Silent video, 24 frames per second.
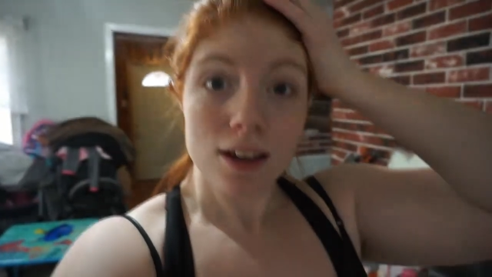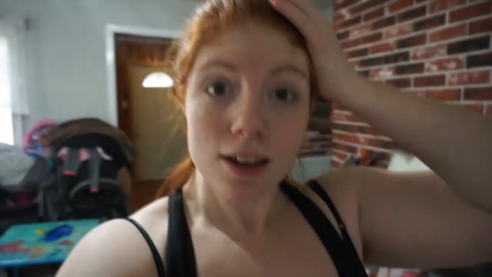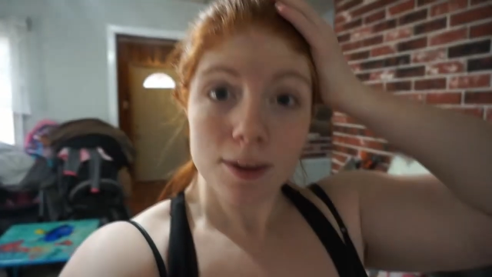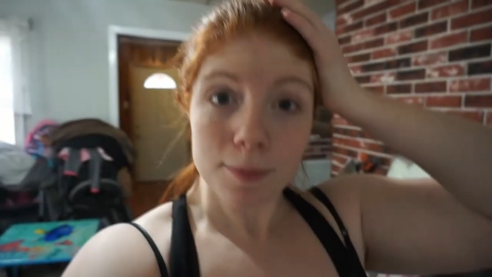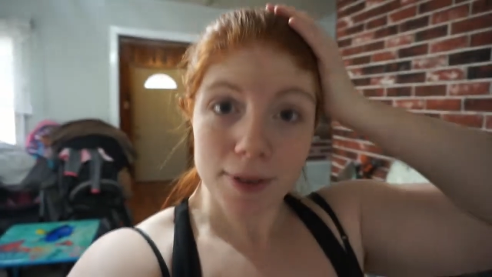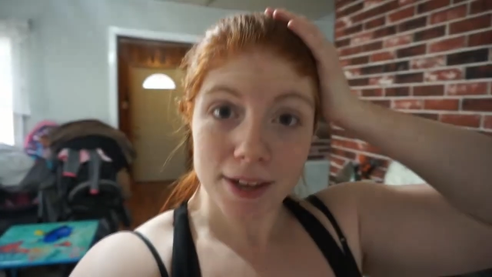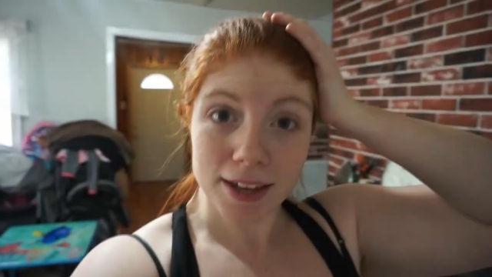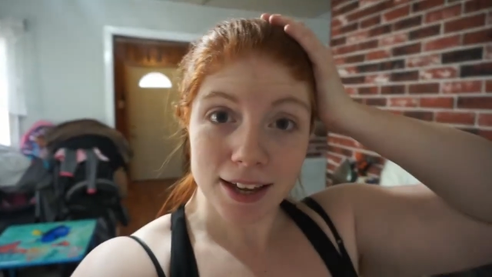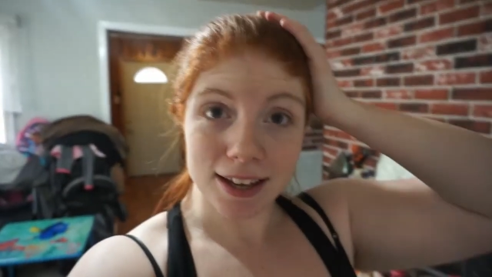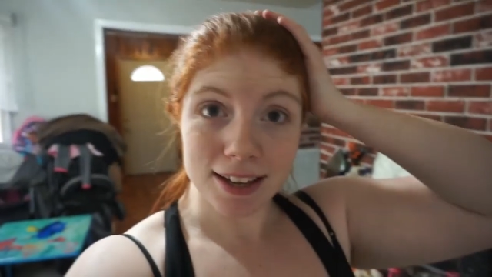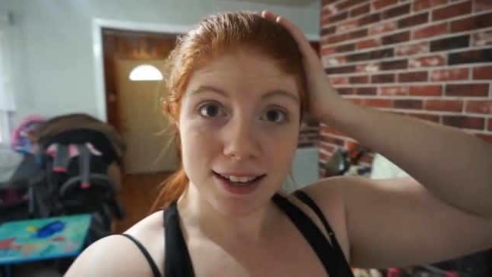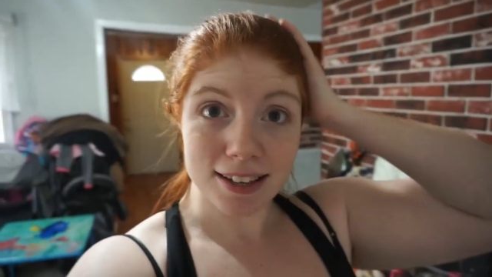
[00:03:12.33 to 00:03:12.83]

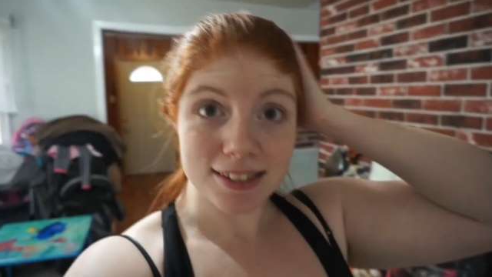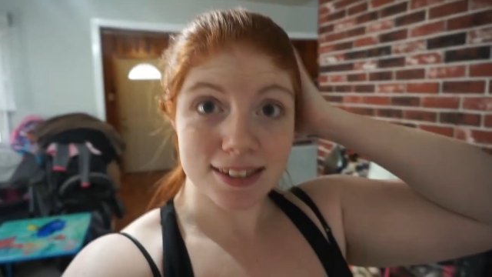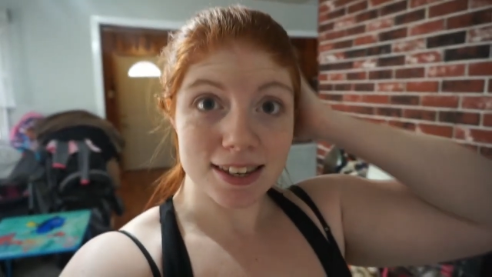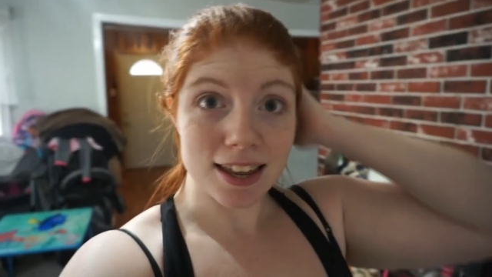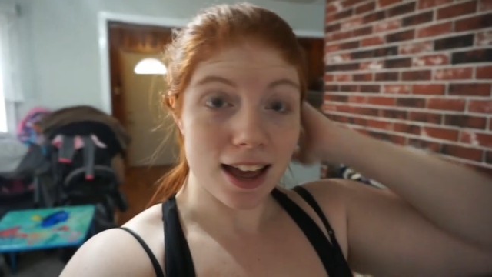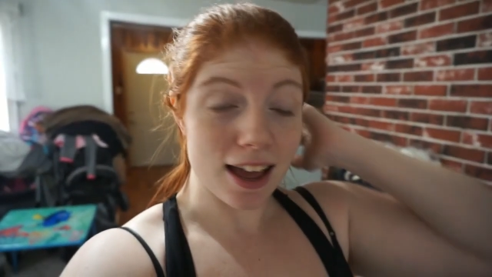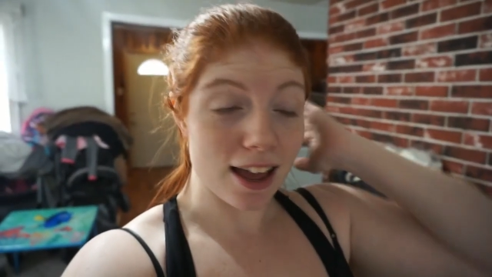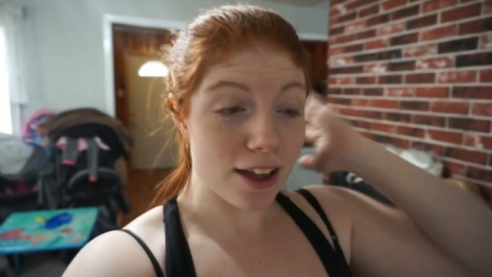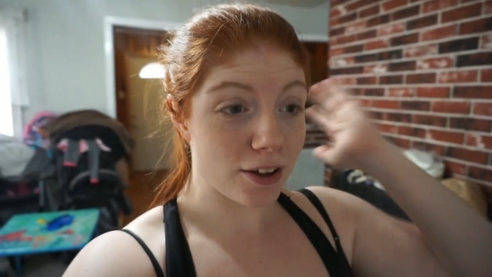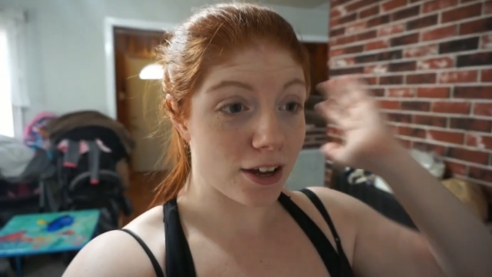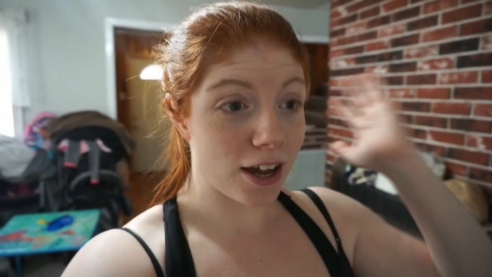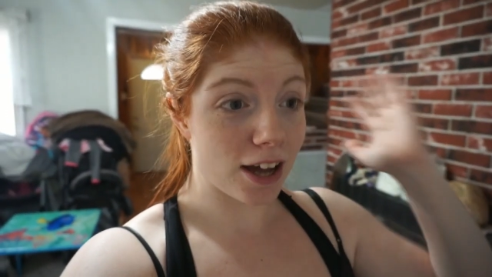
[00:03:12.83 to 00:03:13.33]
because
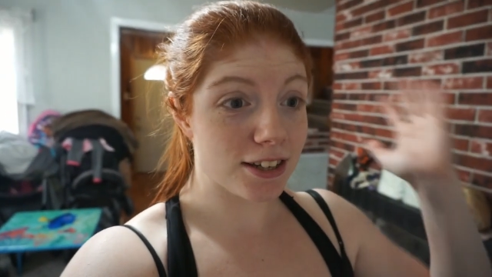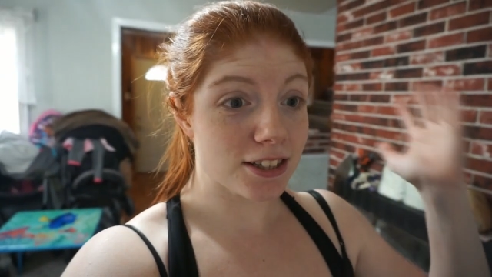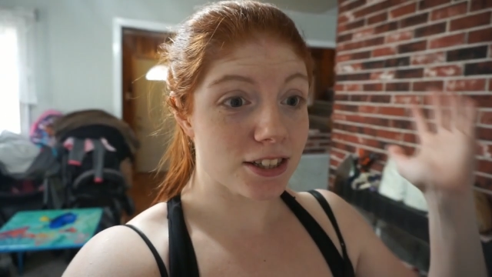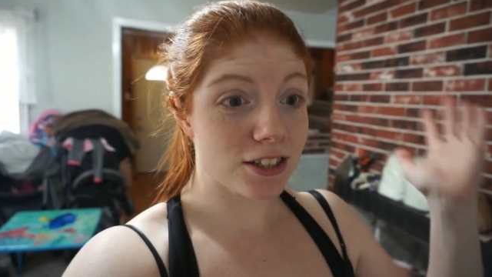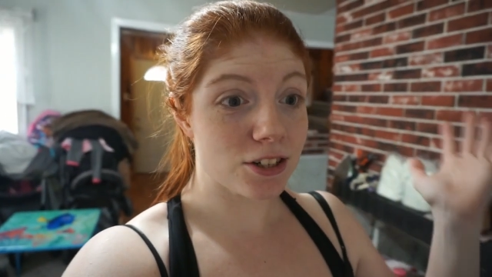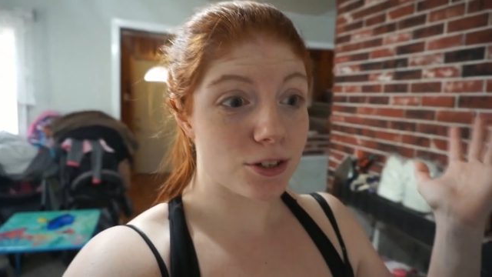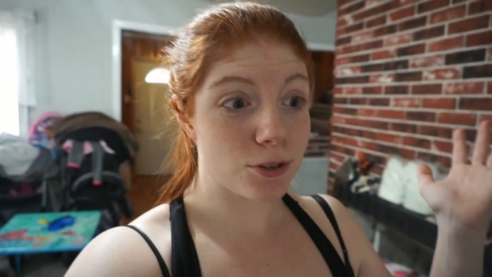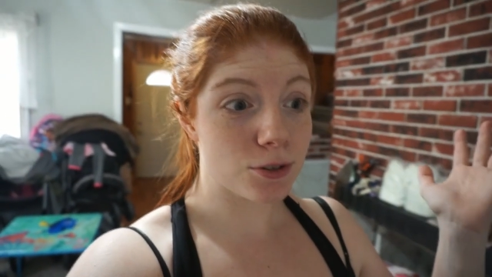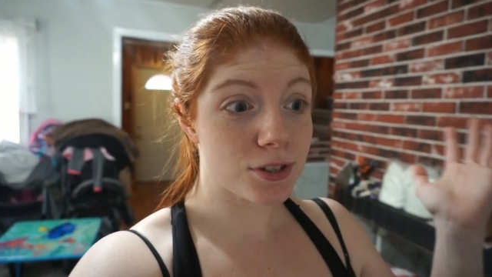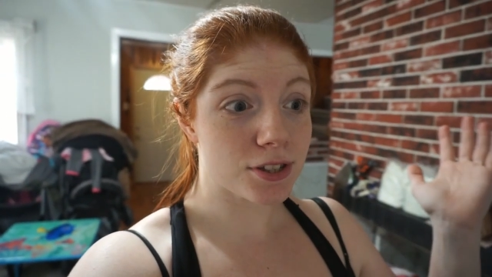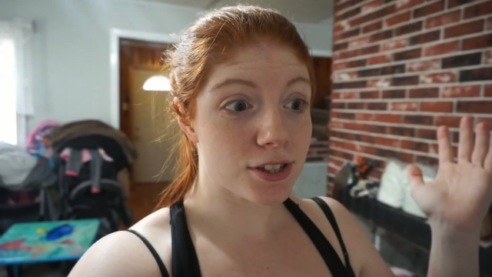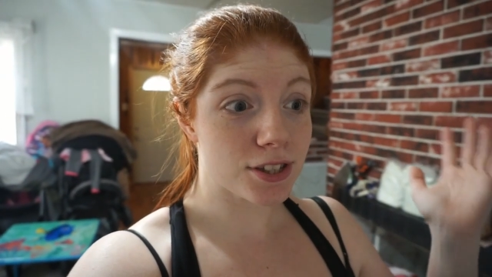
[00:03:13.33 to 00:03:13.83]
I got to
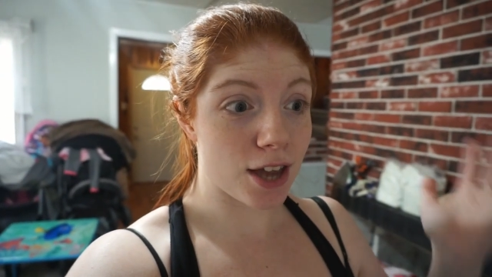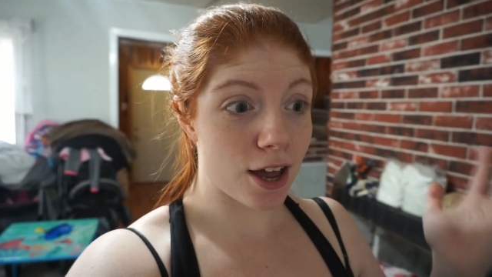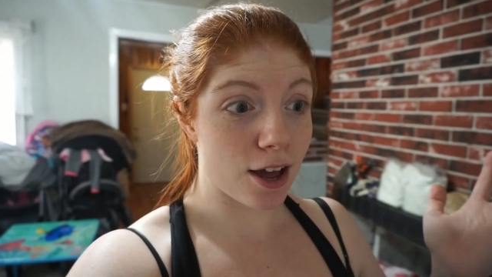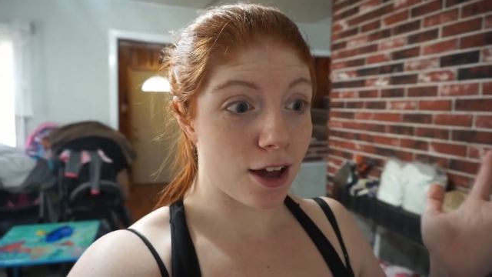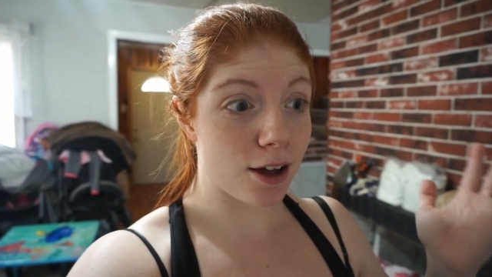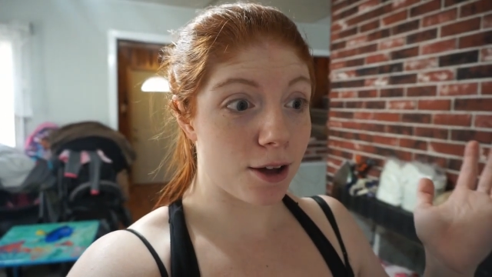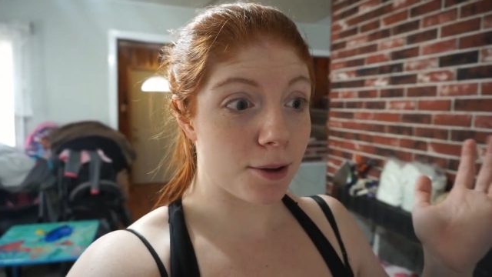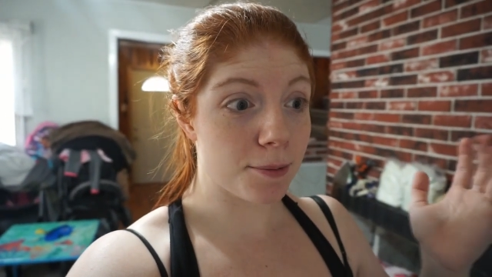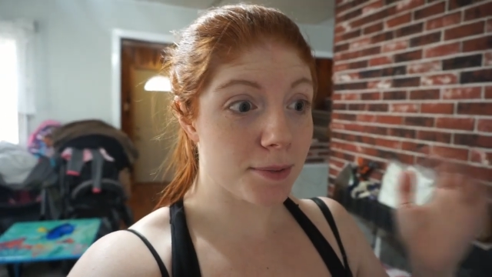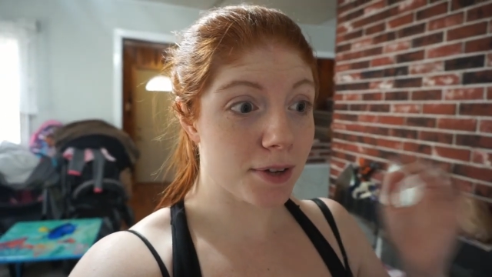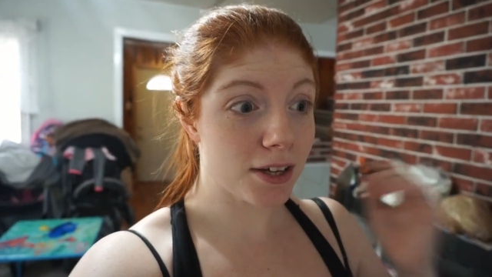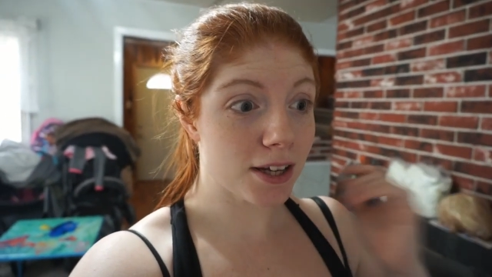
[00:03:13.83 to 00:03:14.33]
do
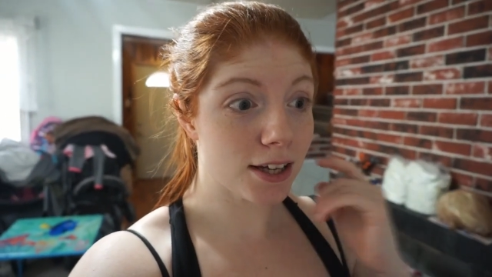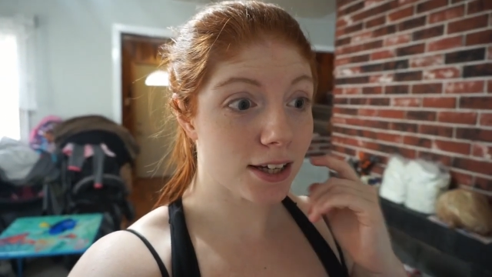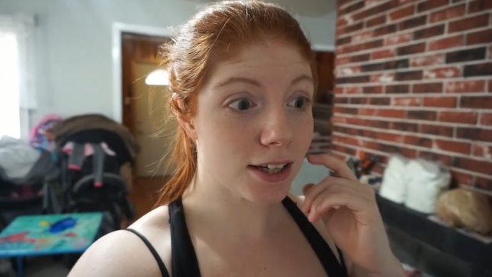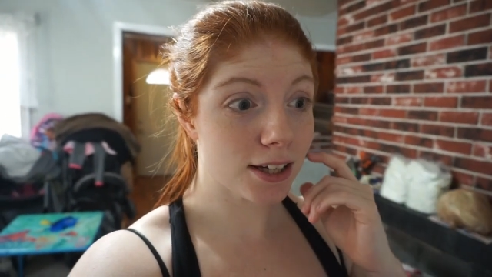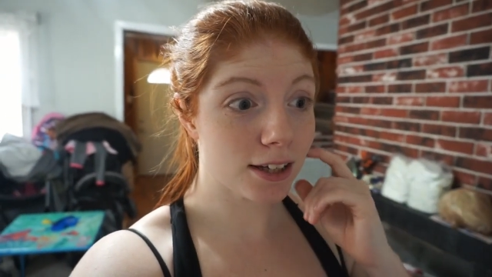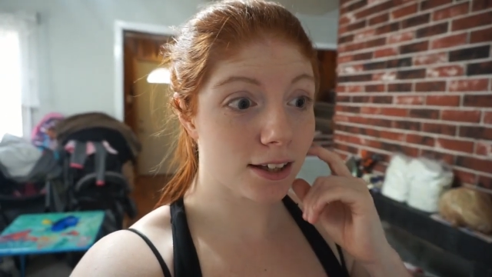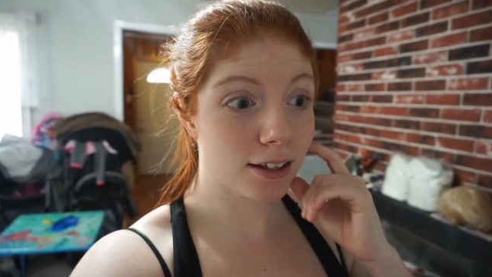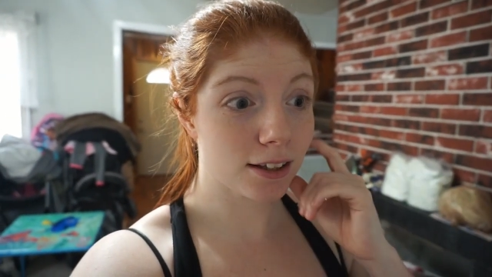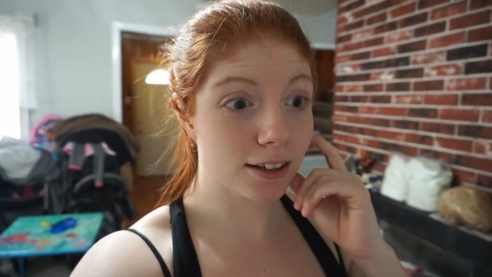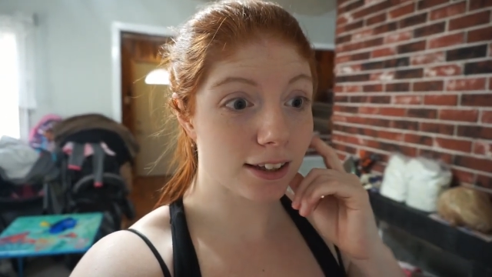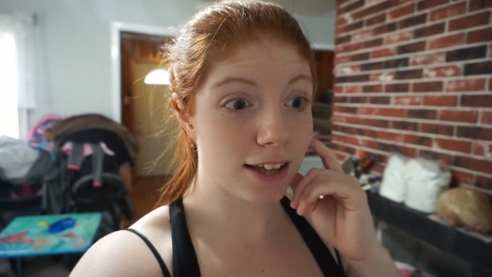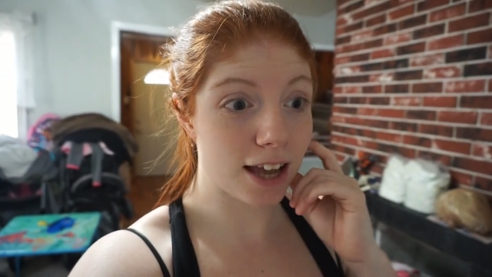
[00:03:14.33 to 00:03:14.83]
some
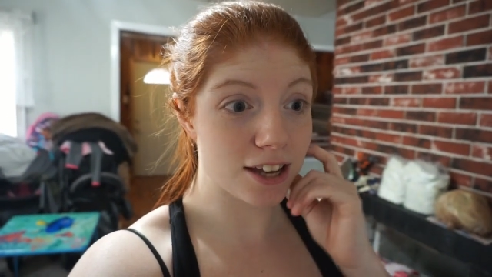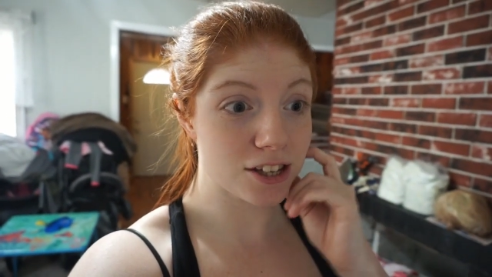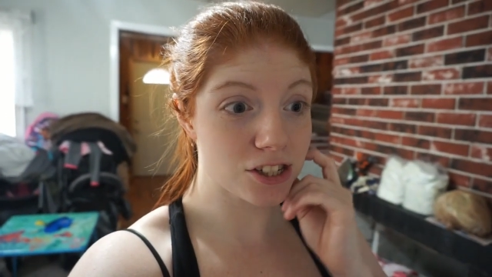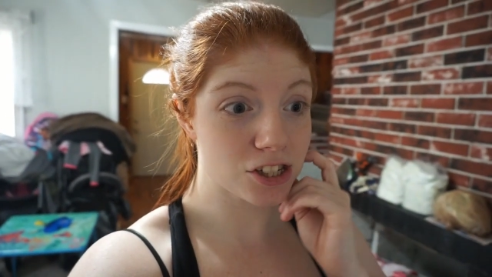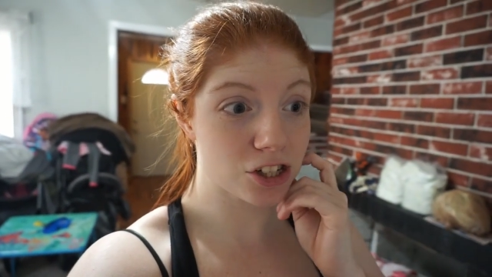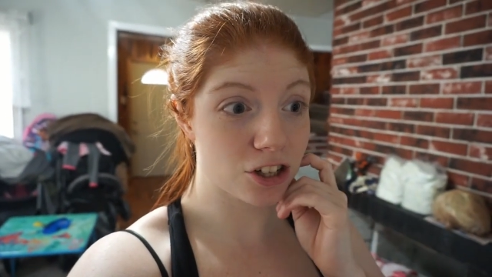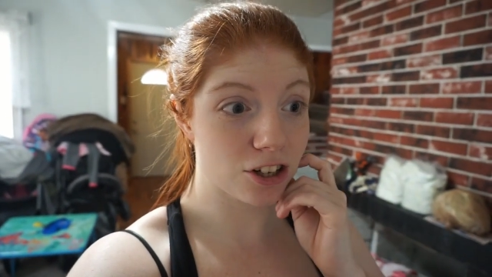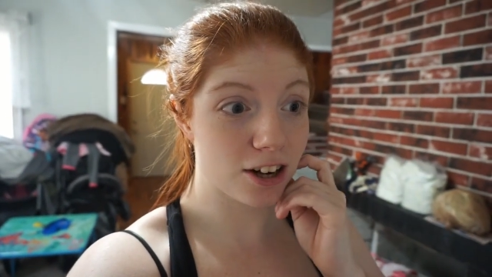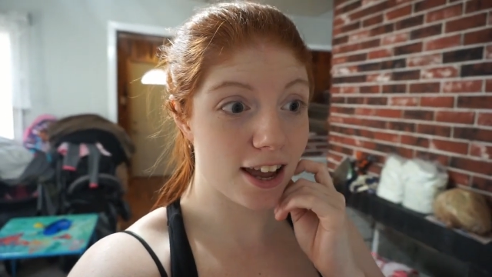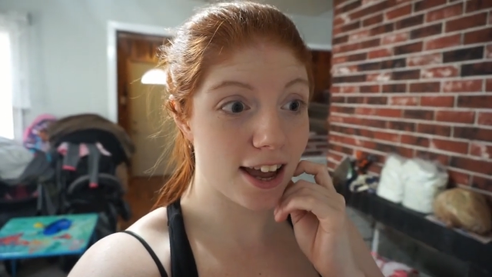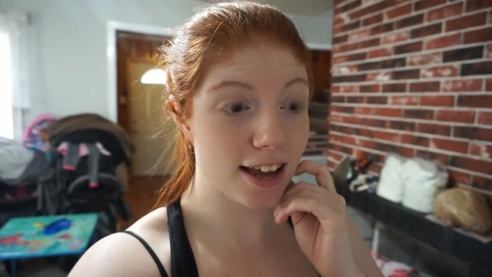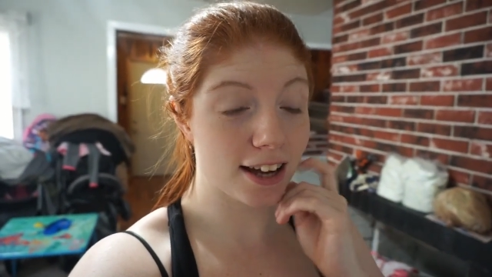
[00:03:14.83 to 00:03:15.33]

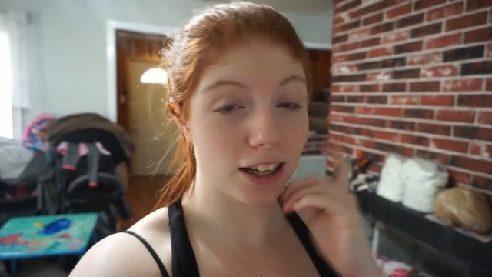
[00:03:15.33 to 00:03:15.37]
yesterday.